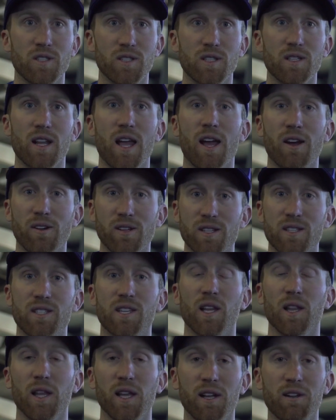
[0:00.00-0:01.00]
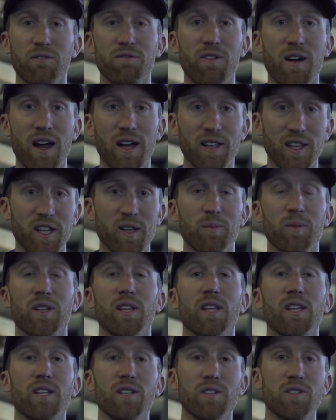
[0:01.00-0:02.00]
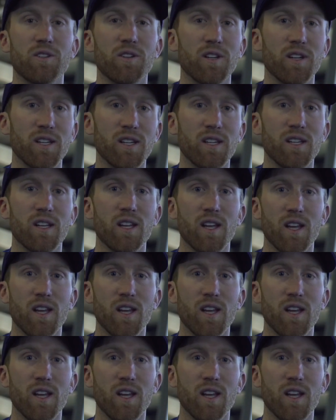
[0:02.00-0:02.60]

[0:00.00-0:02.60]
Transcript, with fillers: and how it solidified them in the industry,